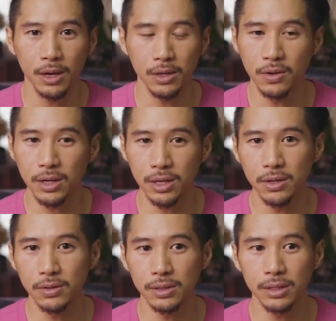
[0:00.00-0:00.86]
you can
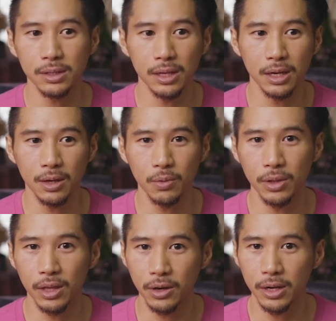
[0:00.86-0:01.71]
use this thing
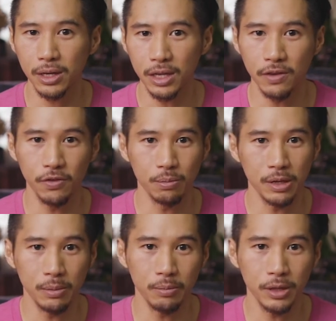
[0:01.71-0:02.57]
without it even
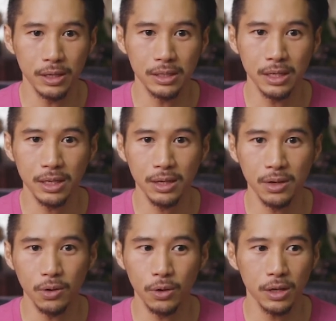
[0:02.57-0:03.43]
being plugged in,
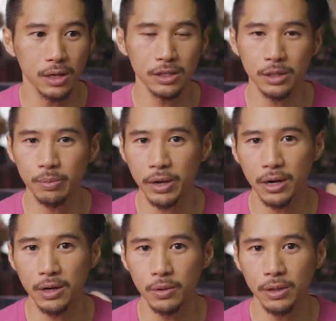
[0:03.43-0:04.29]
or you can just
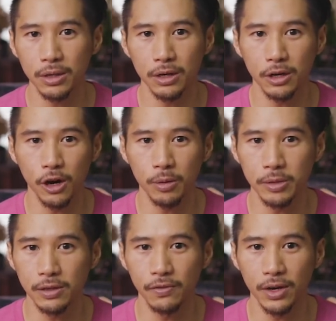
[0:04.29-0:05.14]
pair it with your
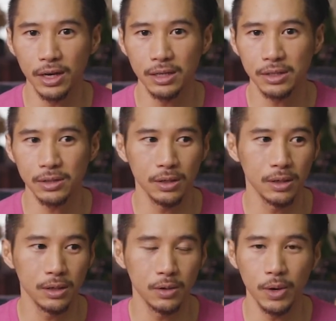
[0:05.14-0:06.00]
Garmin device
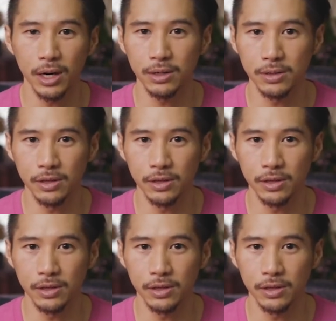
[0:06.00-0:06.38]
or Wahoo